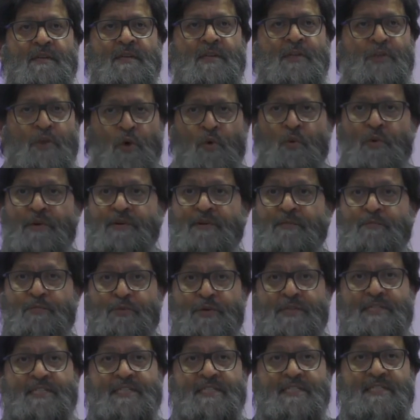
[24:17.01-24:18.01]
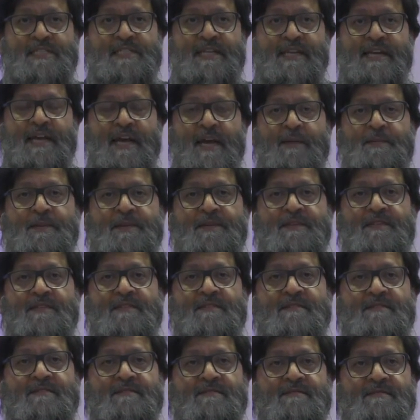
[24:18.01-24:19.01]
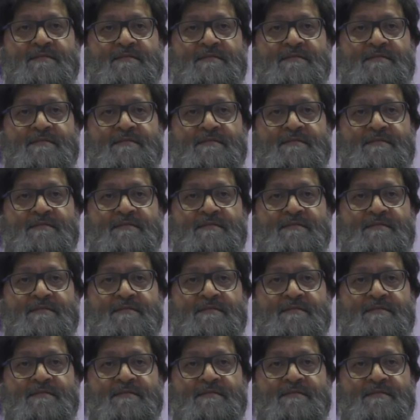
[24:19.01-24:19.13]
Nowhere in Britain does that happen.